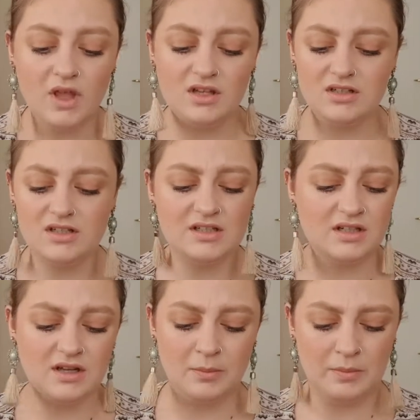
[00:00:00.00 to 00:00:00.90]
And just
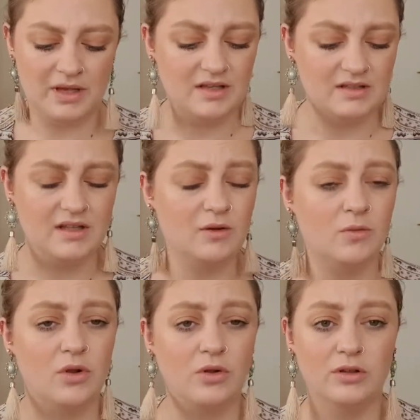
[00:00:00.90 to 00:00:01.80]
a base that
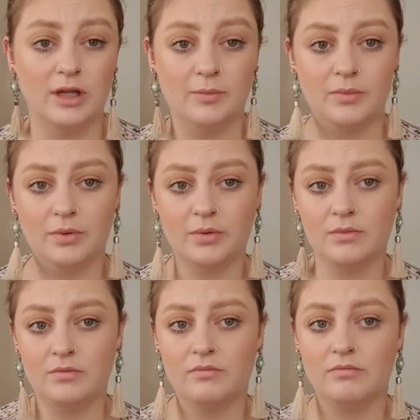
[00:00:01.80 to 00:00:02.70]
will hold up
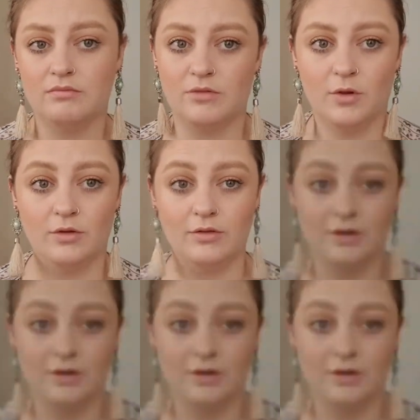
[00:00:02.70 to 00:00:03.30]
the whole